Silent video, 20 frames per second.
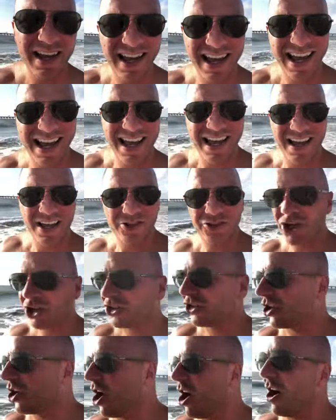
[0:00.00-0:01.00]
o'clock,
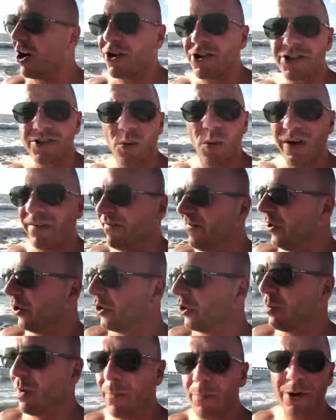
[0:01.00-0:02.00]
took the
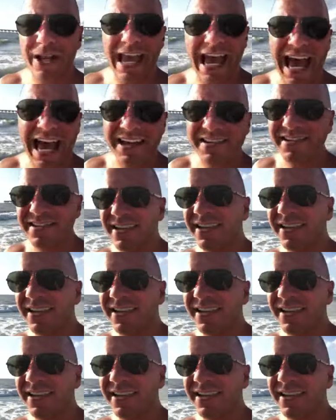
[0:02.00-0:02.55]
cars, went and filled them up with